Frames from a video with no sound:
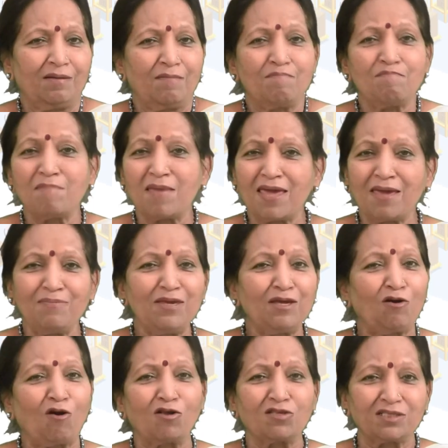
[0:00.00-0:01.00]
may be
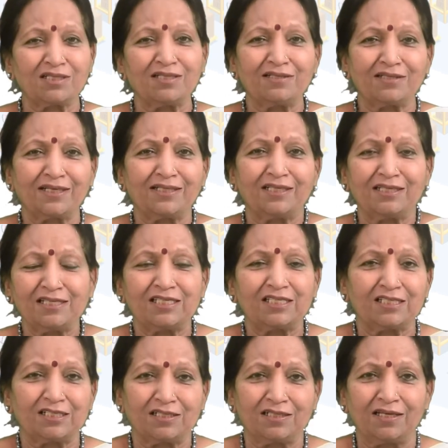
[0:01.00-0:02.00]
concentrated in
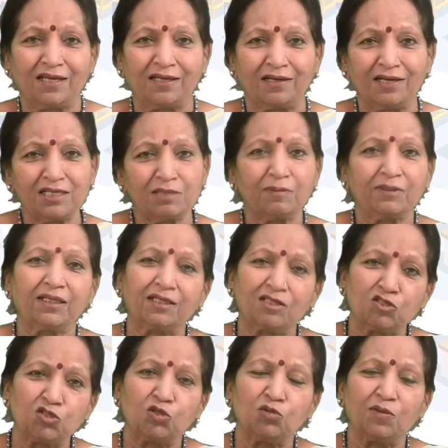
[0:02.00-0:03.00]
certain areas, but the
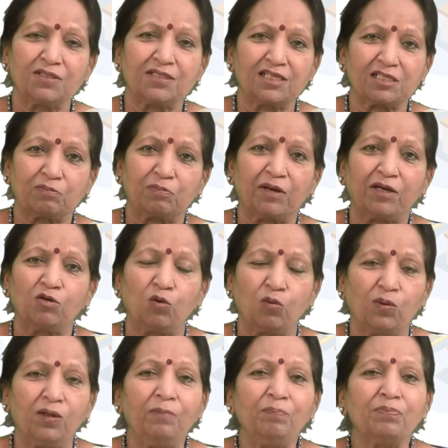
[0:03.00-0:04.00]
consumers are spread
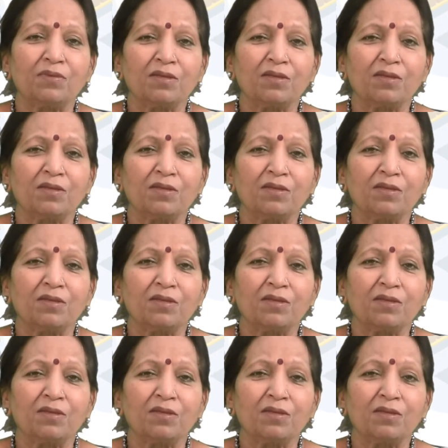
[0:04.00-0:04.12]
over